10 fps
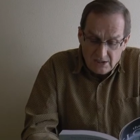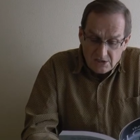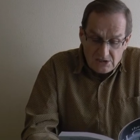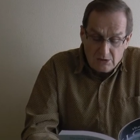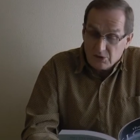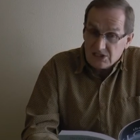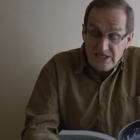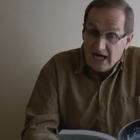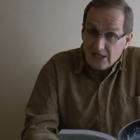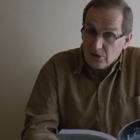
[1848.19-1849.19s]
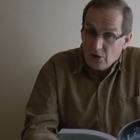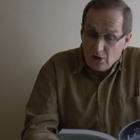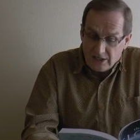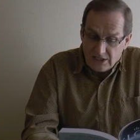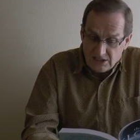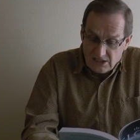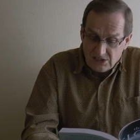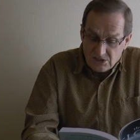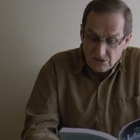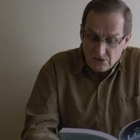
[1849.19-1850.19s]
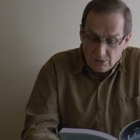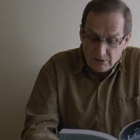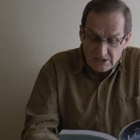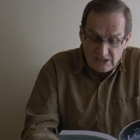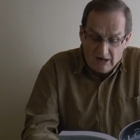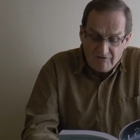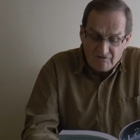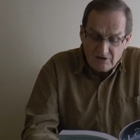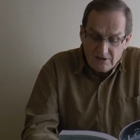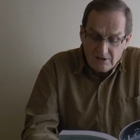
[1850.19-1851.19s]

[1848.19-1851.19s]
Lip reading: She was not calling attention to herself.